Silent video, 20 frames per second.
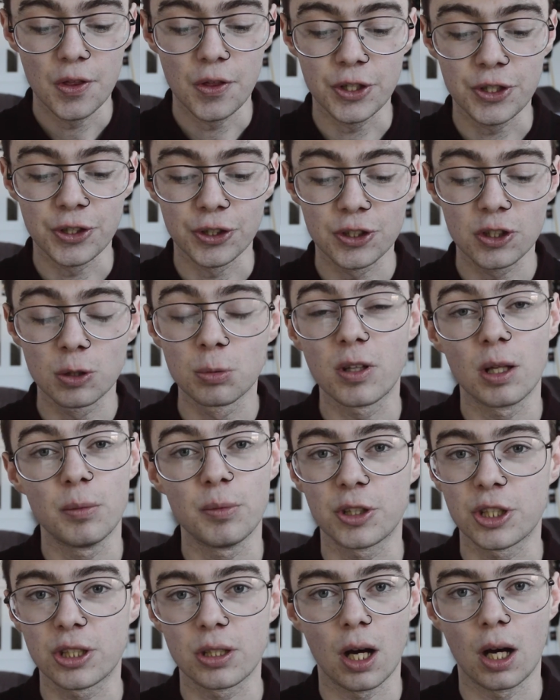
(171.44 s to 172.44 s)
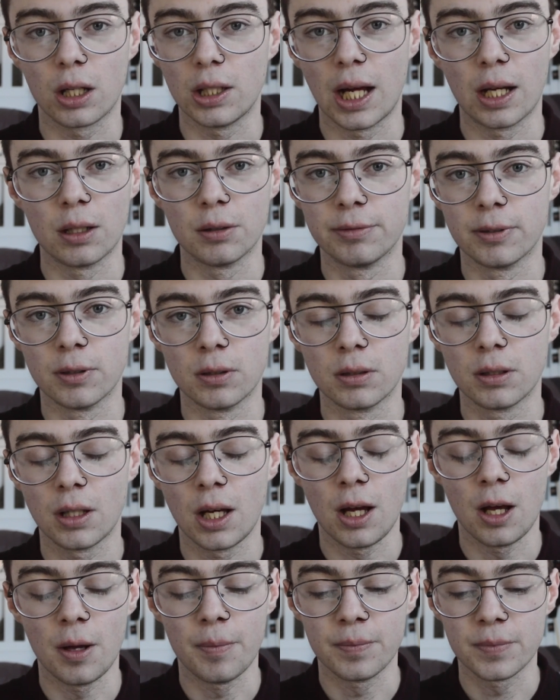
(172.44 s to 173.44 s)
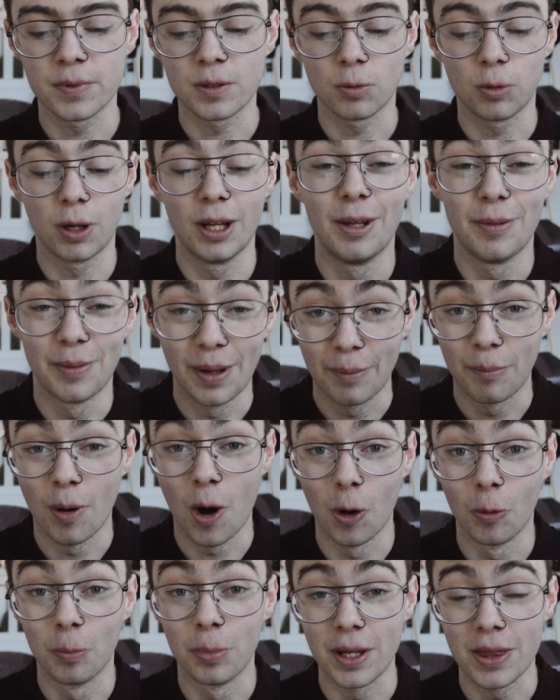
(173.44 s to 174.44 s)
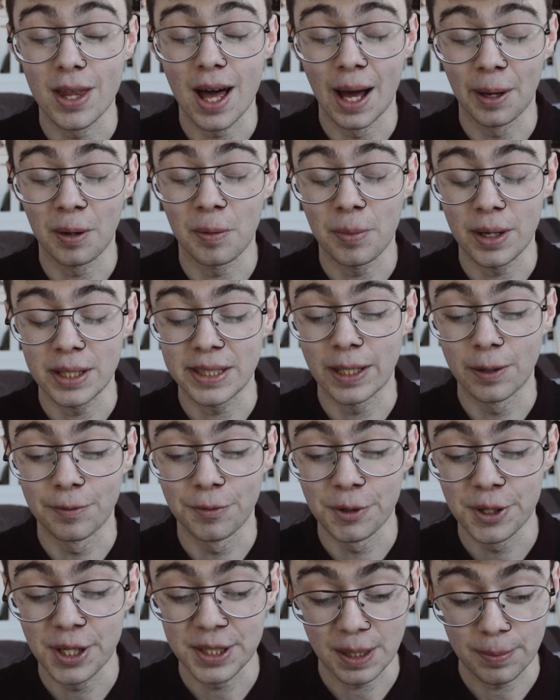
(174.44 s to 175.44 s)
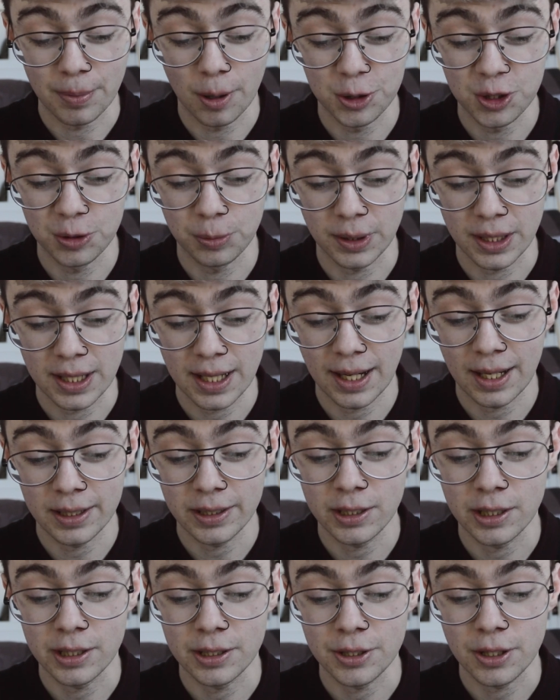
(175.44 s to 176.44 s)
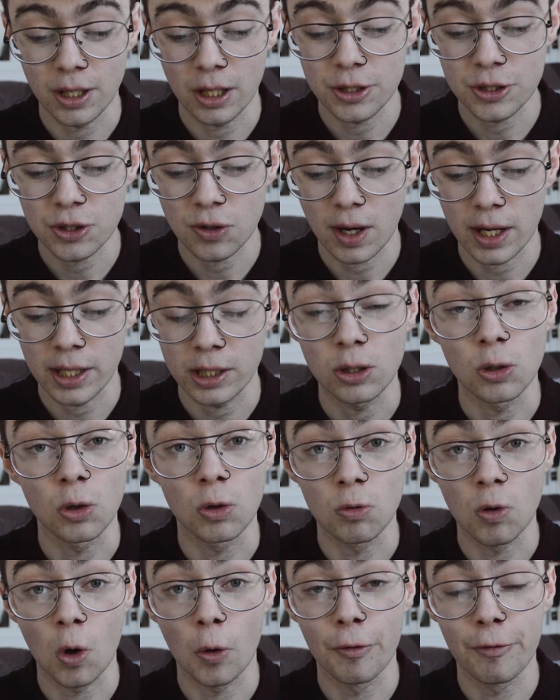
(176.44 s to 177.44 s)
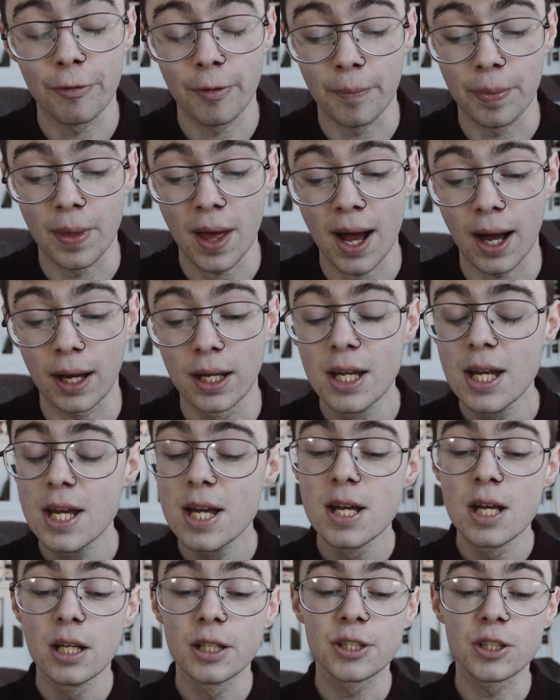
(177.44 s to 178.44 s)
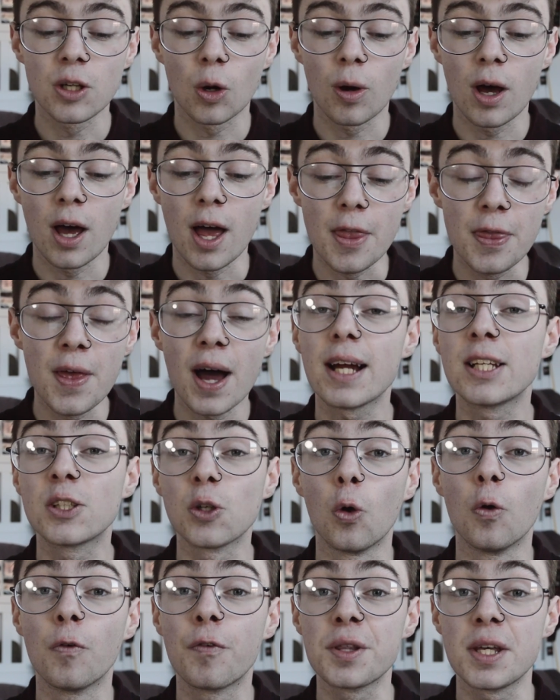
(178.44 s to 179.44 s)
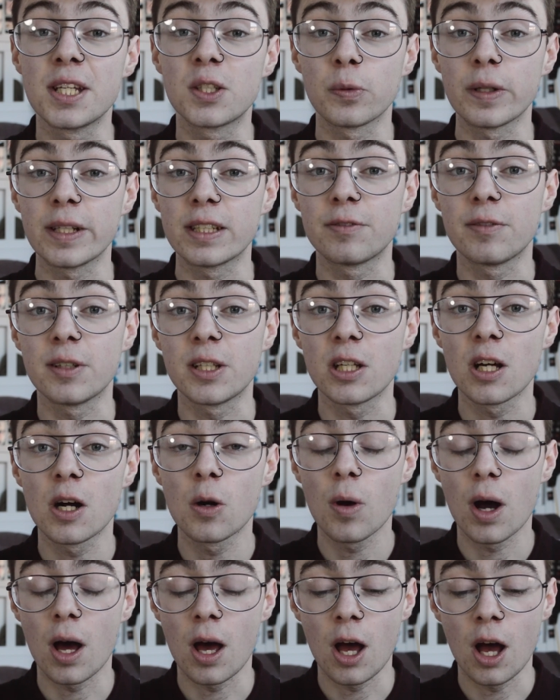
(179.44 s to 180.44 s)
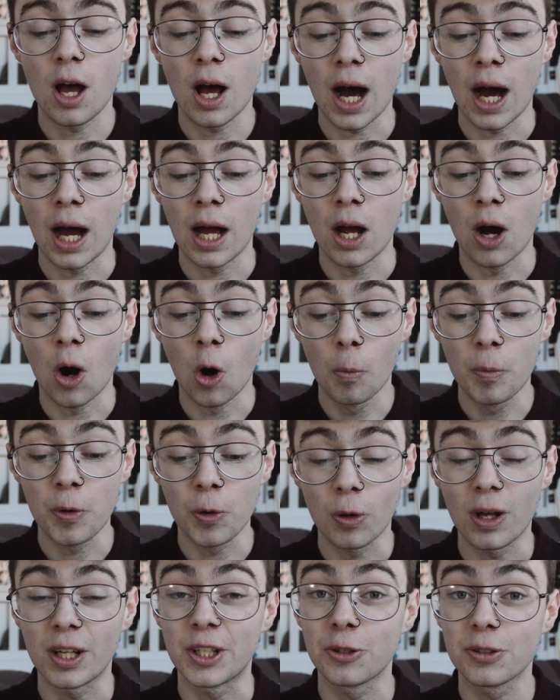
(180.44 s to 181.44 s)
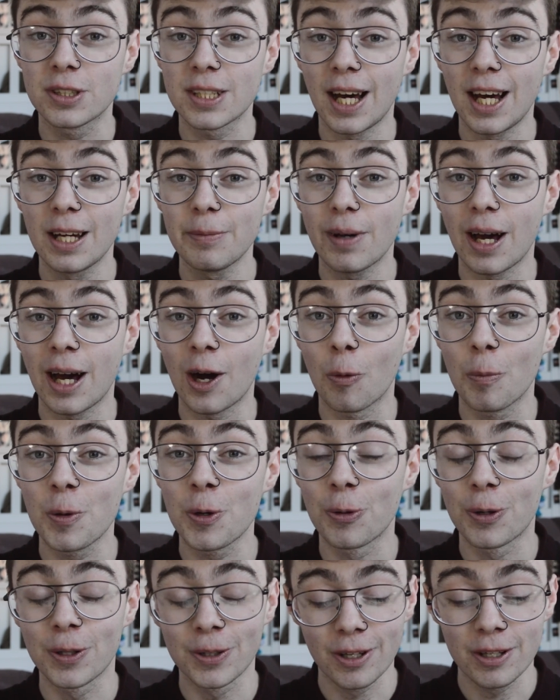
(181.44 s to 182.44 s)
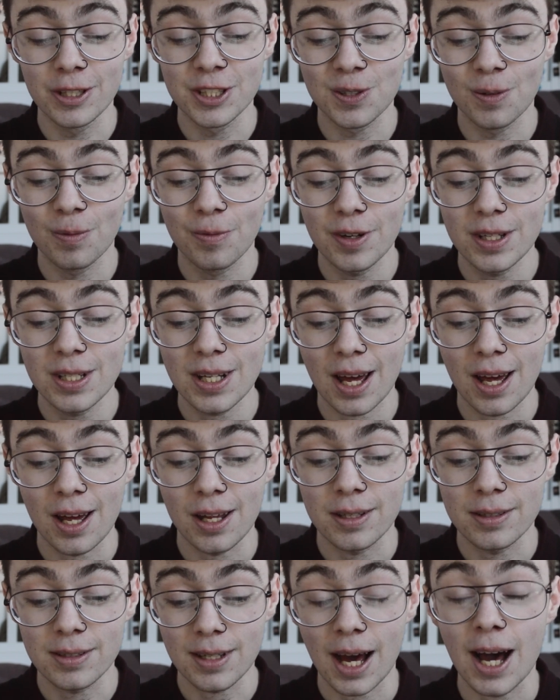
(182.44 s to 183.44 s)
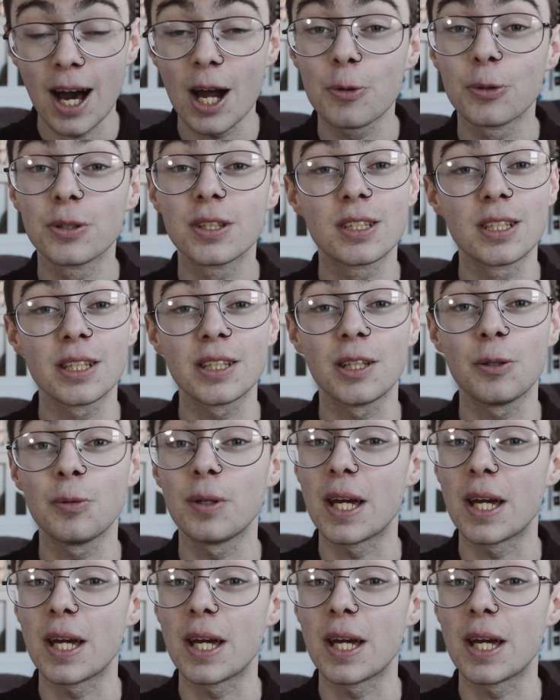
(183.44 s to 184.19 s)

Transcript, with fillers: some of them that just aren't helpful. And I'm hoping that I can be as helpful as I possibly can and try and grow from that. So that is all for this week's video. I hope you all had a good time. I hope you all learned something, and I will see you